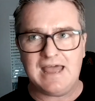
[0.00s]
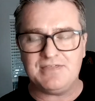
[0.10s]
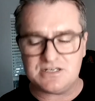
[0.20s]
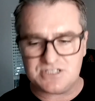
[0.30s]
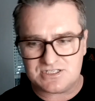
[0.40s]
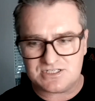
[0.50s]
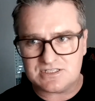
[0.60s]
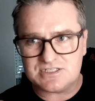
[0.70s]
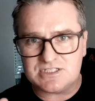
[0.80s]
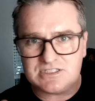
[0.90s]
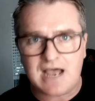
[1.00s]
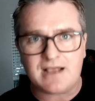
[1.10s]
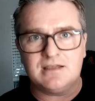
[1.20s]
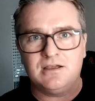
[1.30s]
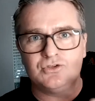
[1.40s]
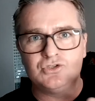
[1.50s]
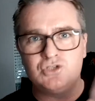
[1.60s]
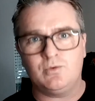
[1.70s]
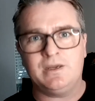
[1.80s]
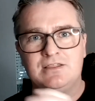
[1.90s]
and they're just stuck
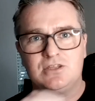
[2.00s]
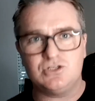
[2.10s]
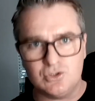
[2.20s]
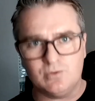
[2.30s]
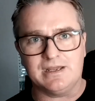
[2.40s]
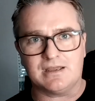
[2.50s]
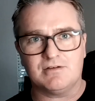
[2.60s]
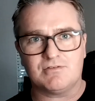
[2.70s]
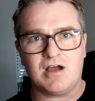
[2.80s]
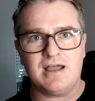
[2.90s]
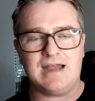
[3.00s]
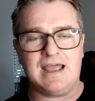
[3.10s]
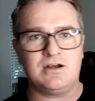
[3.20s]
doing the doing, right?